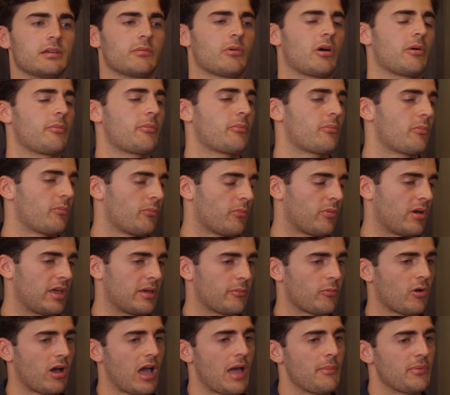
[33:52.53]
Well,
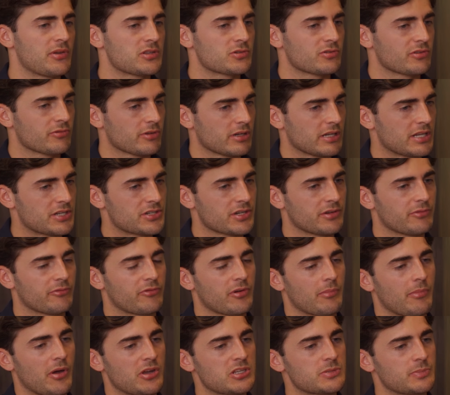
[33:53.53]
what happens with religion
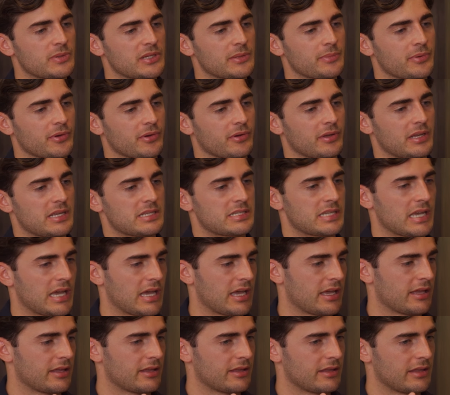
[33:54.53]
for most people is
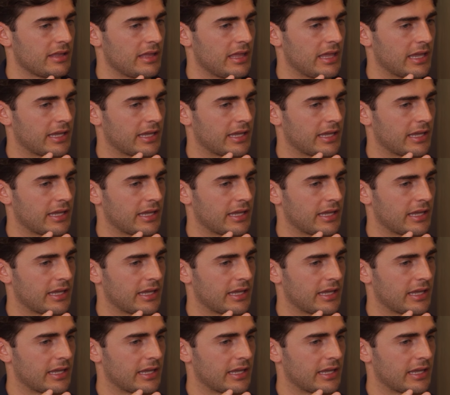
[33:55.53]
that